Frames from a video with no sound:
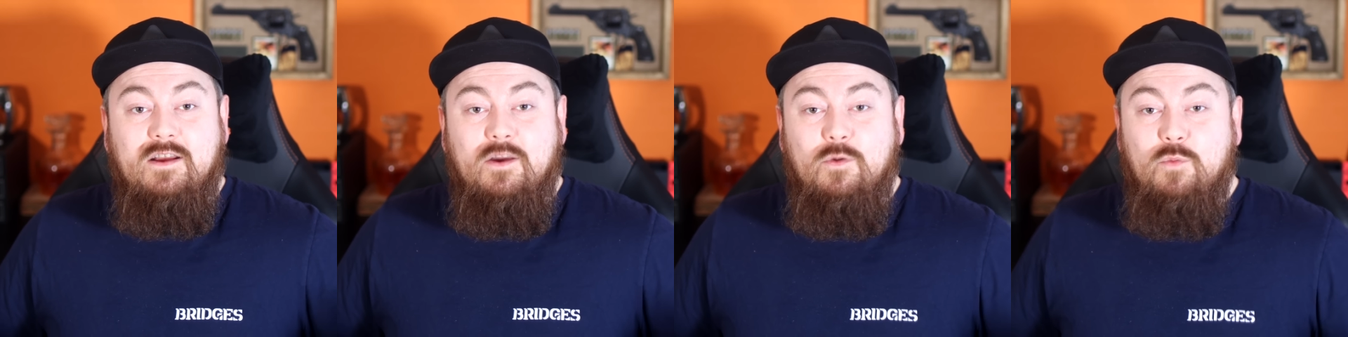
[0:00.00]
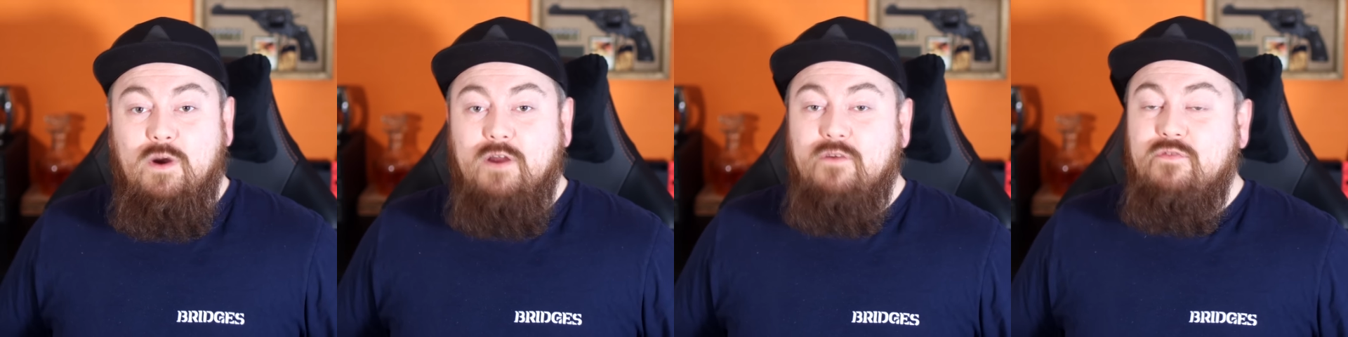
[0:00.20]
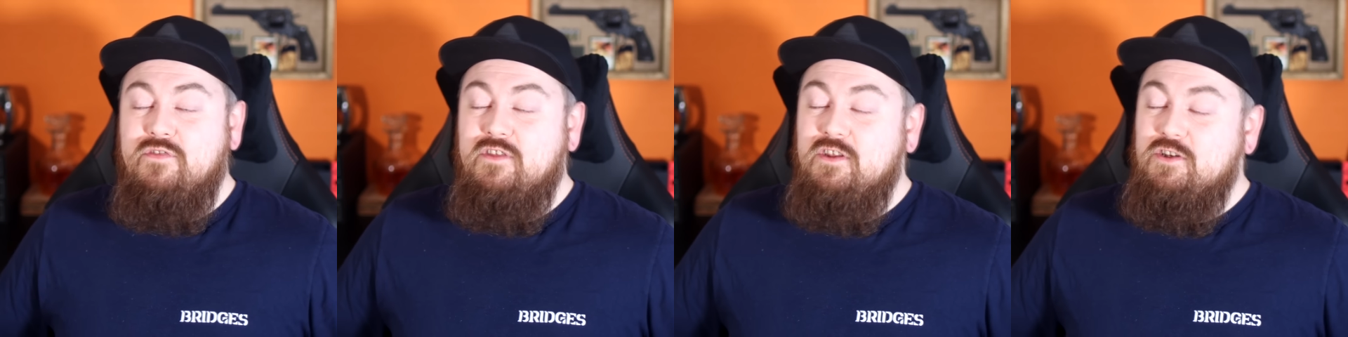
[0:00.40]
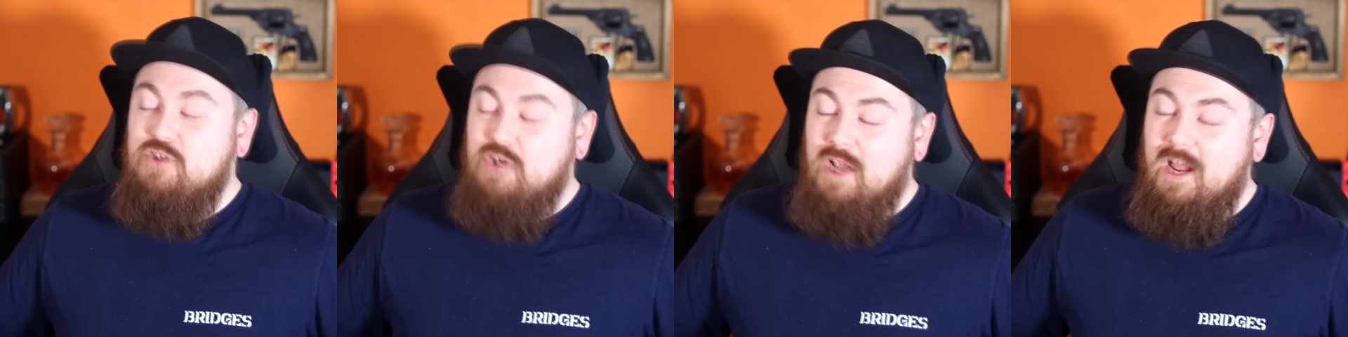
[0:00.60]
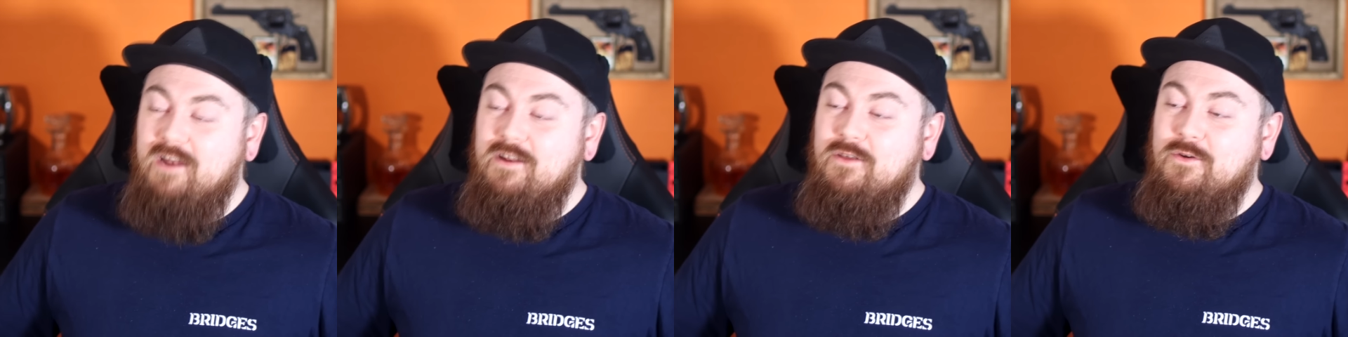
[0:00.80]
with the
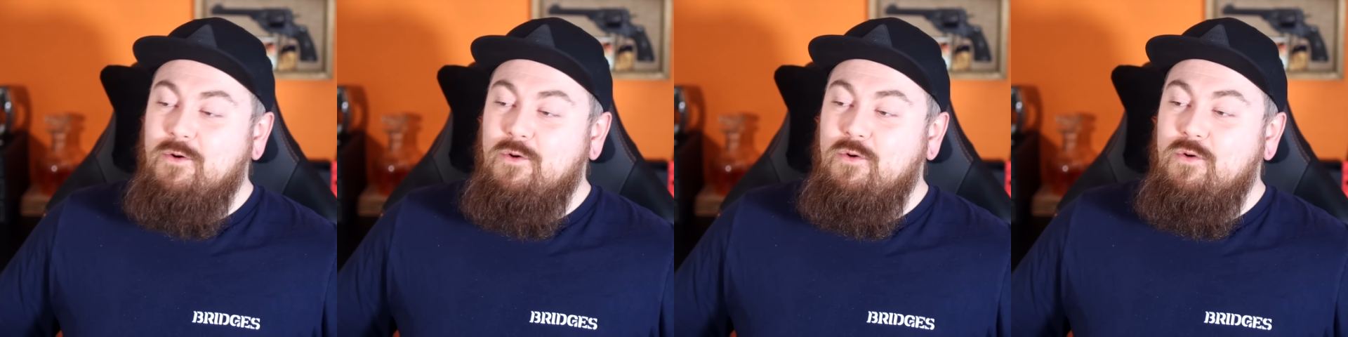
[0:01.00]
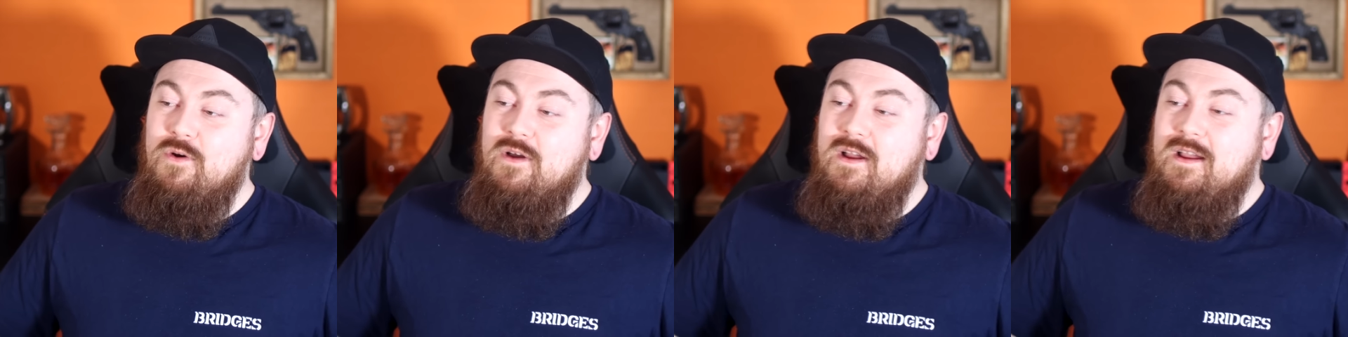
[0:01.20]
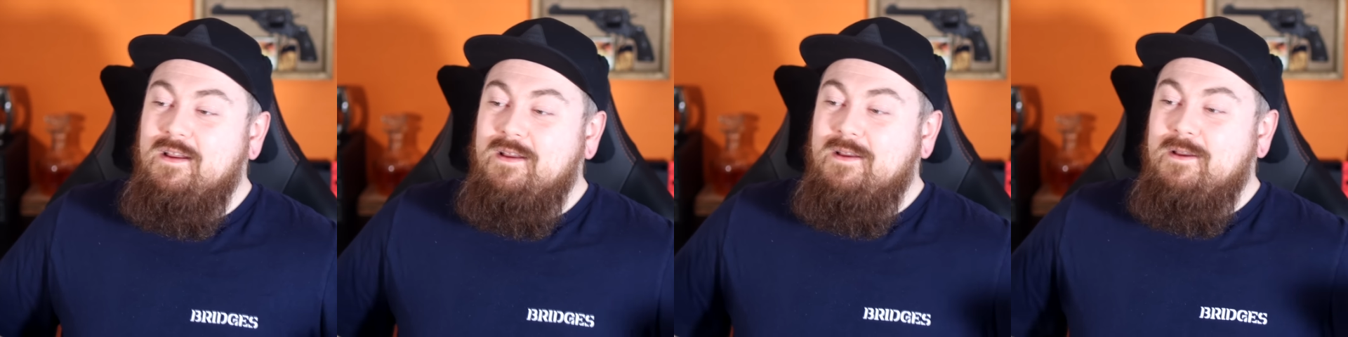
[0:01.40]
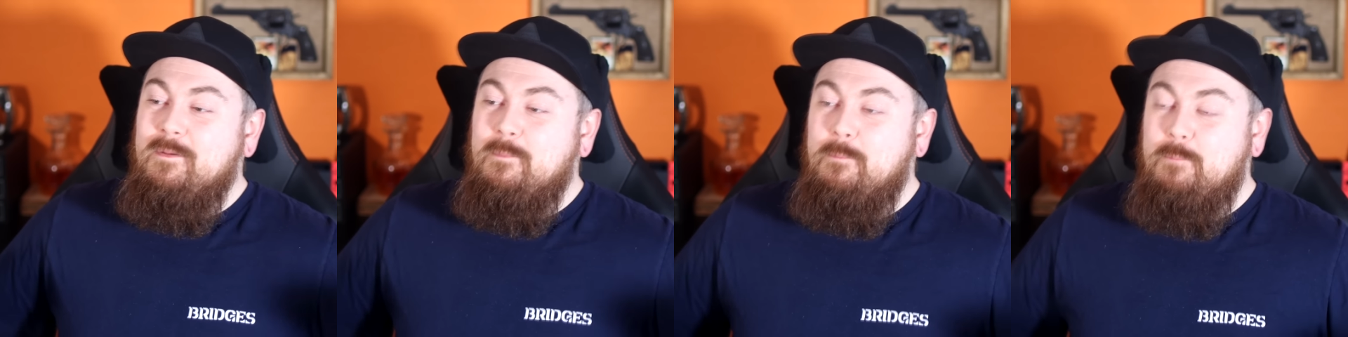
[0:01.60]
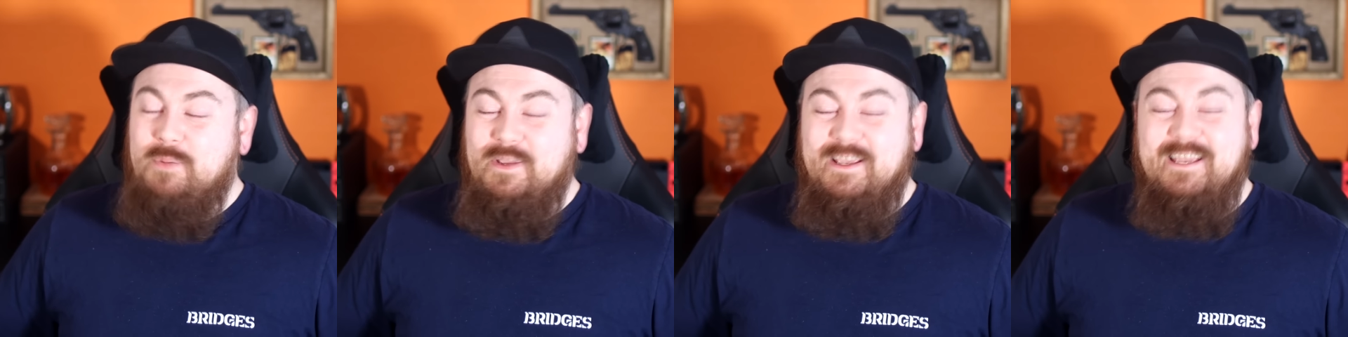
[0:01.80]
general
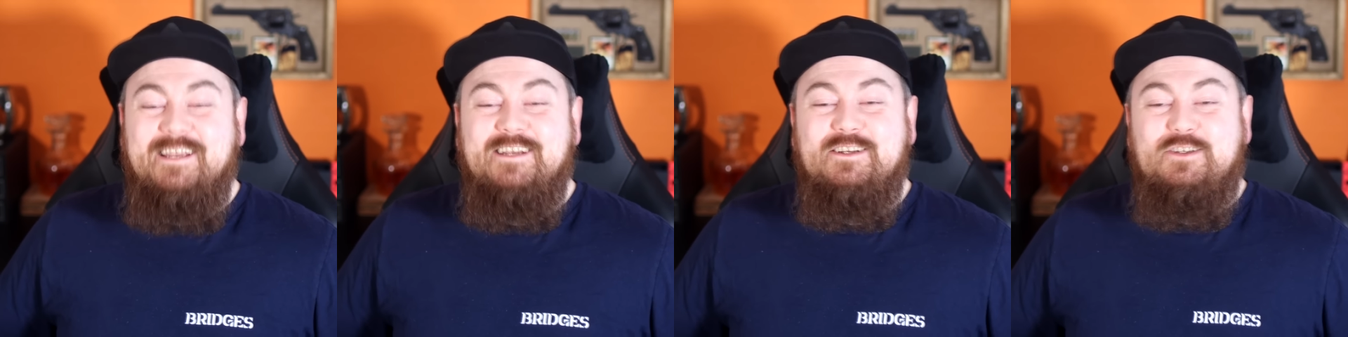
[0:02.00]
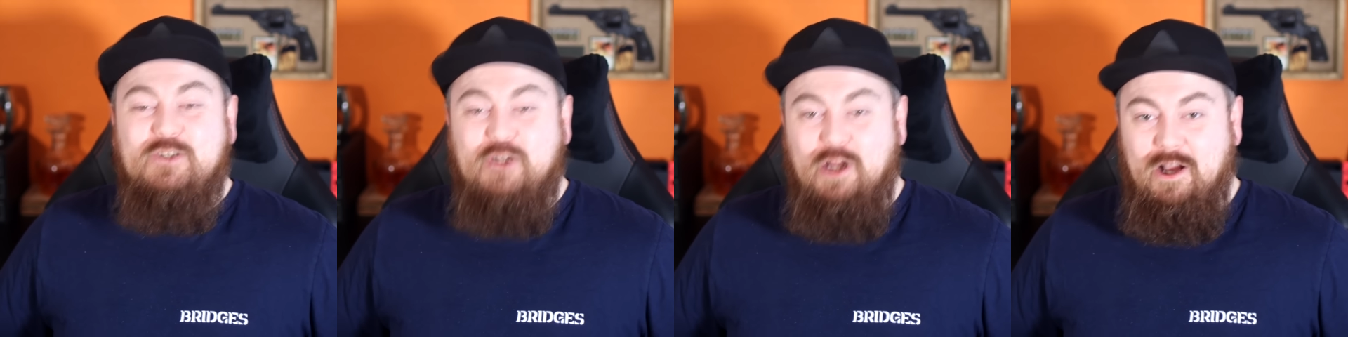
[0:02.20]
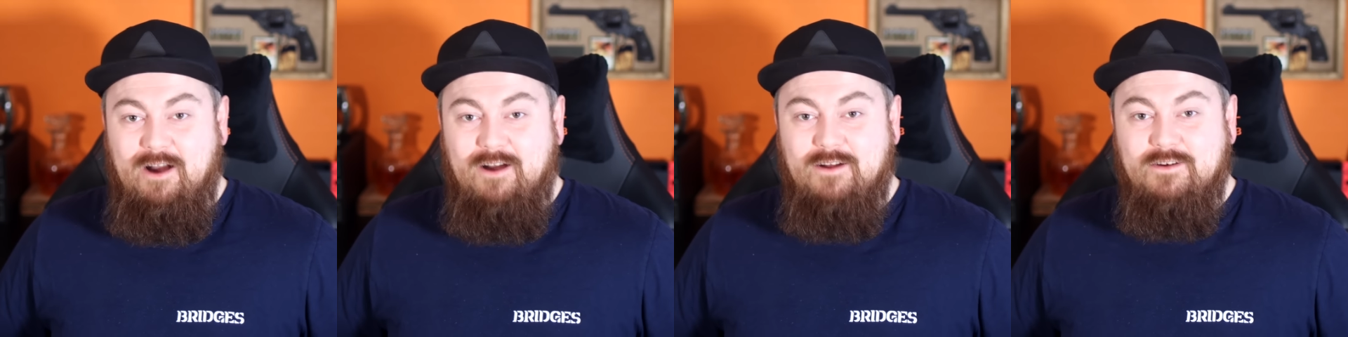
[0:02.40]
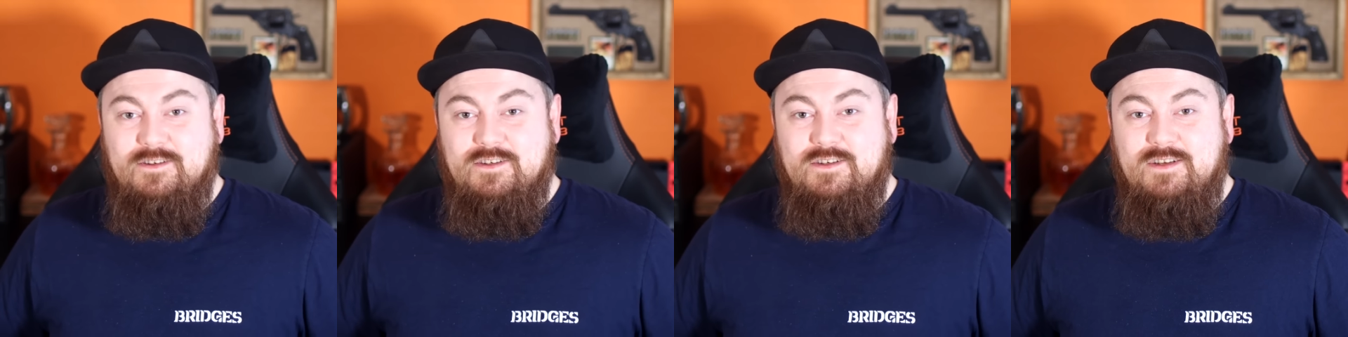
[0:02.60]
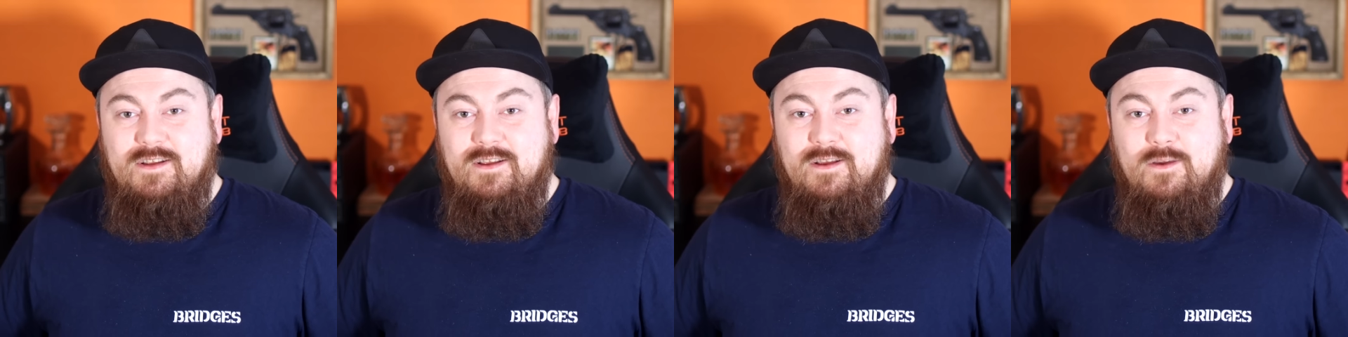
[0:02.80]
being
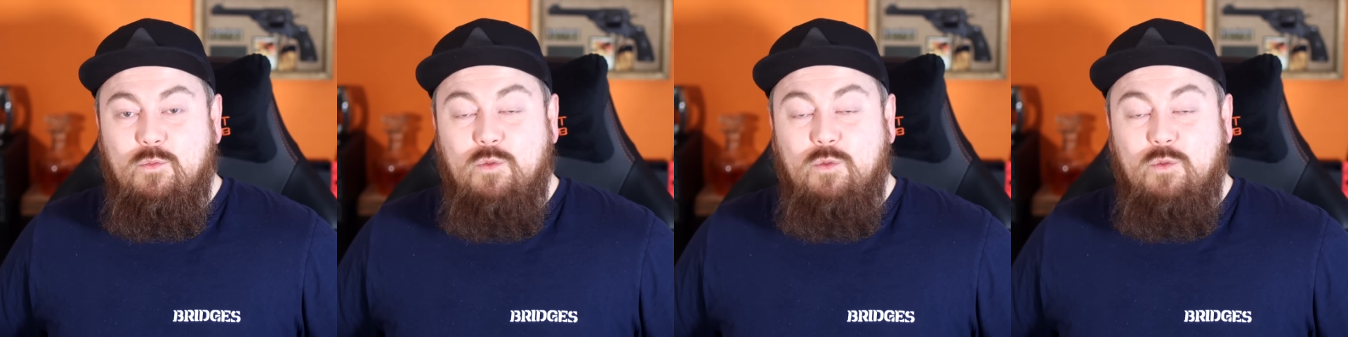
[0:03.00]
charged